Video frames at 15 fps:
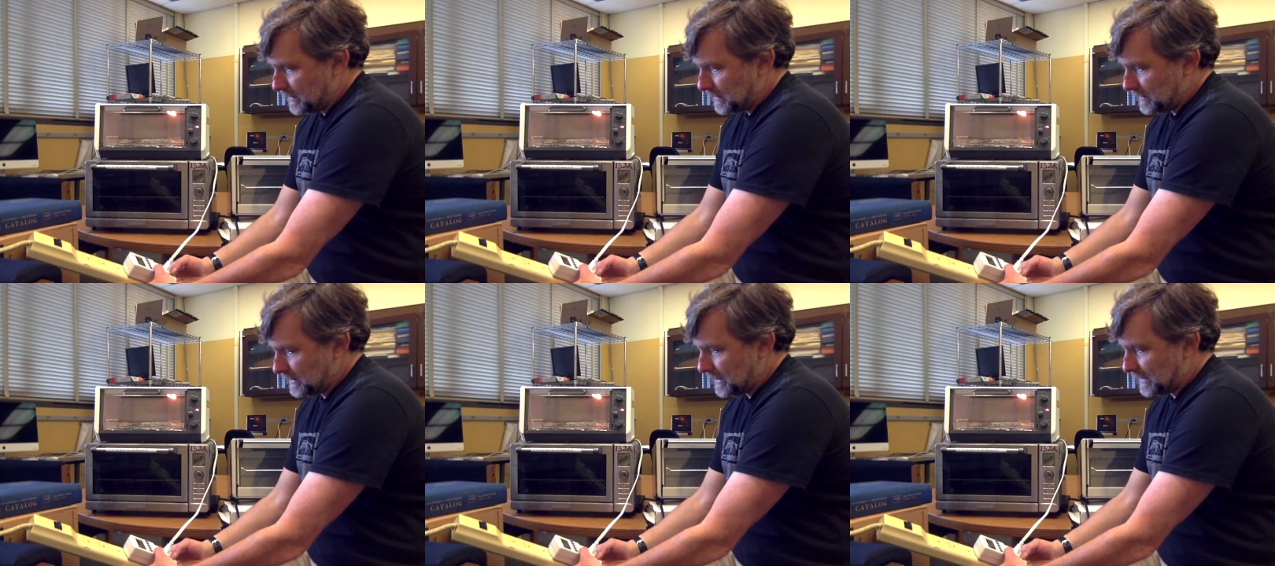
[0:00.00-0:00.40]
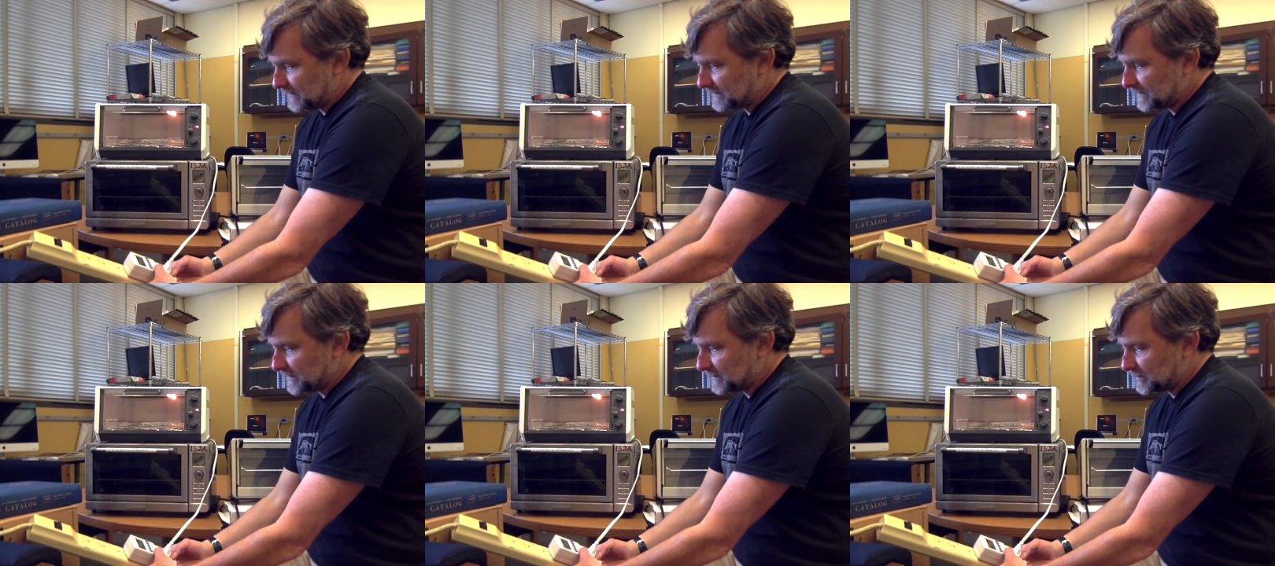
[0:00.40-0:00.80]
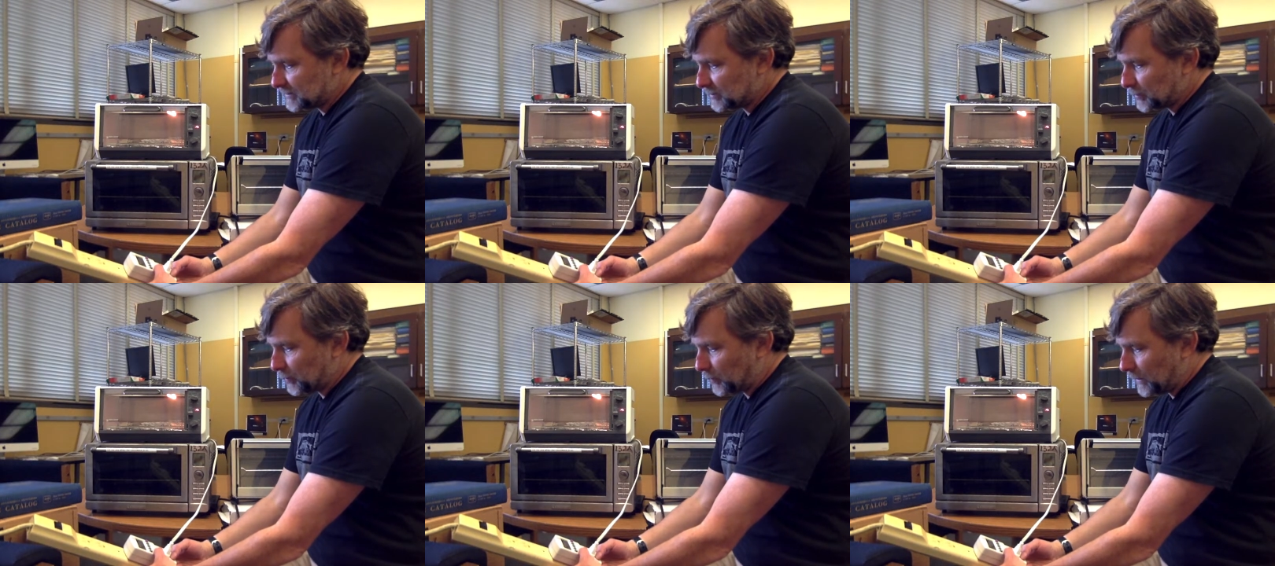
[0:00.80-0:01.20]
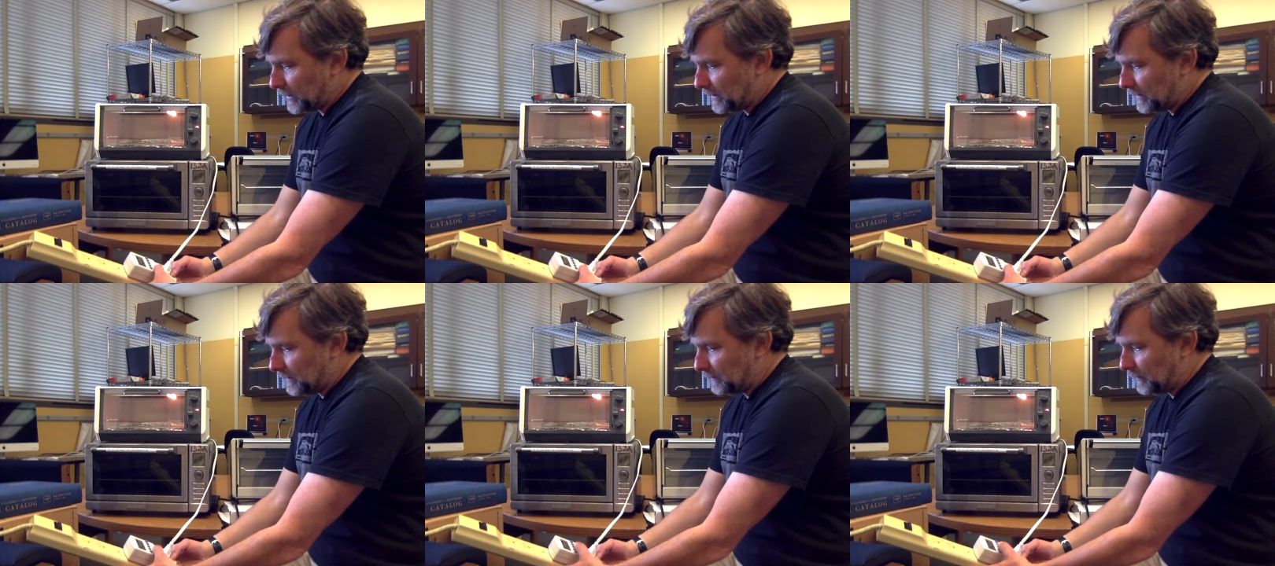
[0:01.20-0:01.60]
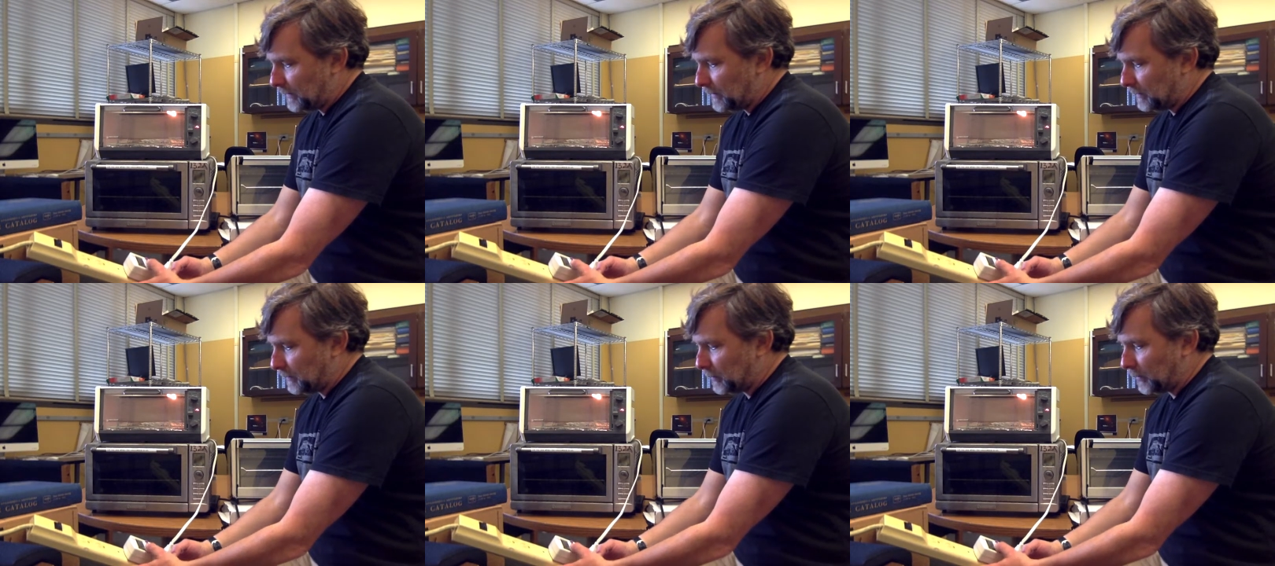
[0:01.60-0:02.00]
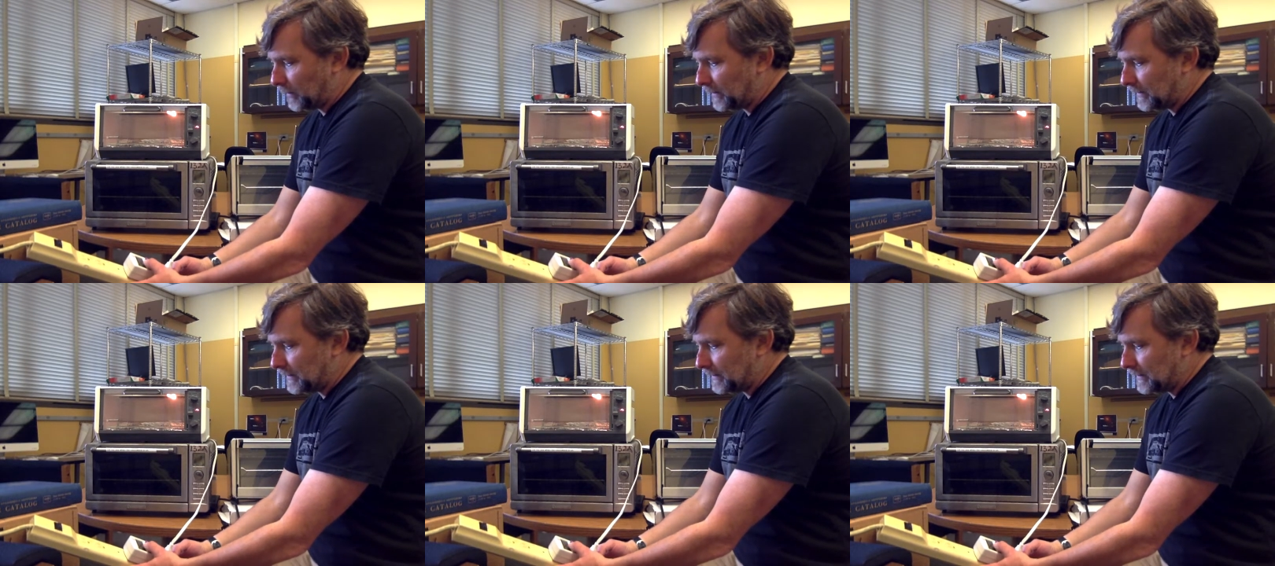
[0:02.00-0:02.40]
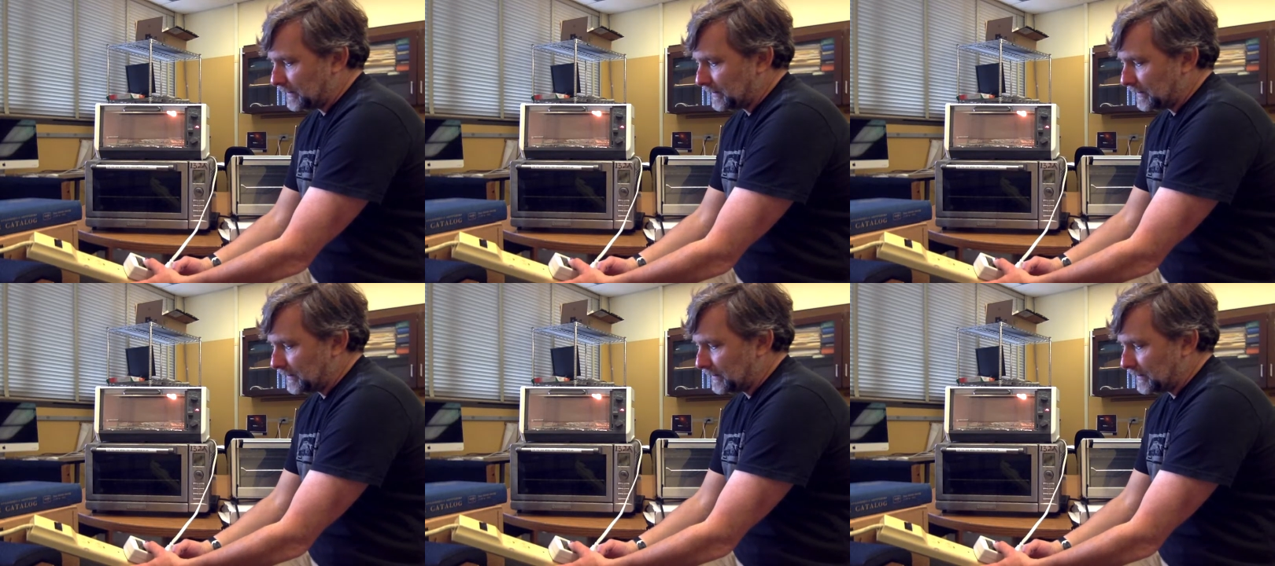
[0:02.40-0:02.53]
yeah, it says 12.5